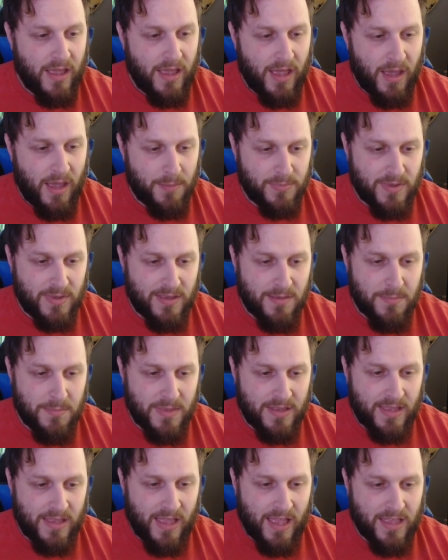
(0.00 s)
updated
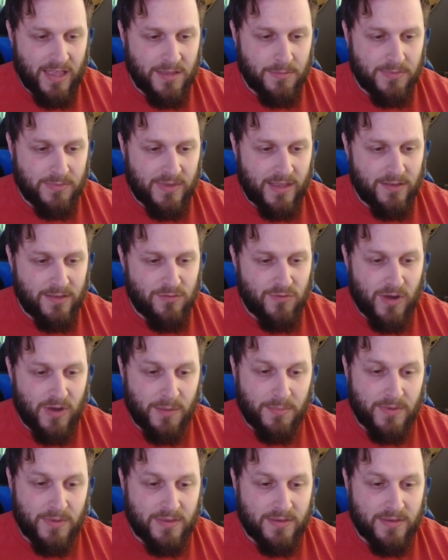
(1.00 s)
many items that dropped in